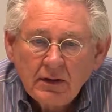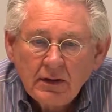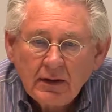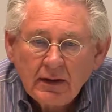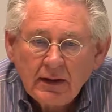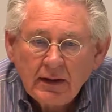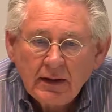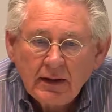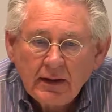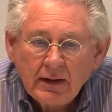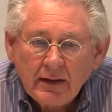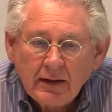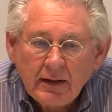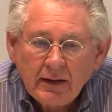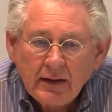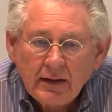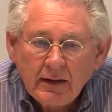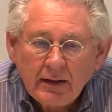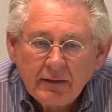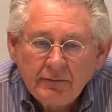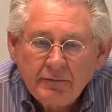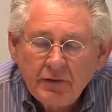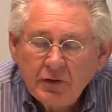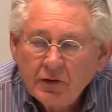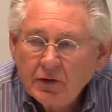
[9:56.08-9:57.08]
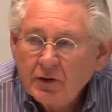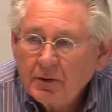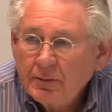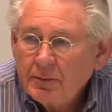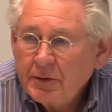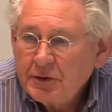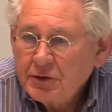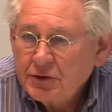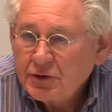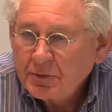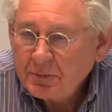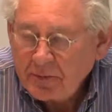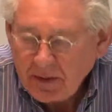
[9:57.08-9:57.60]
of Europe
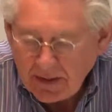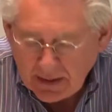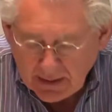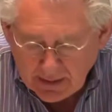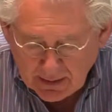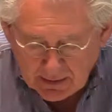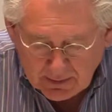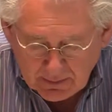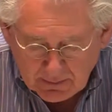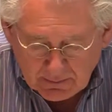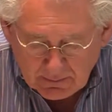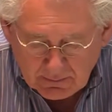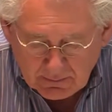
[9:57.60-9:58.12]
and Japan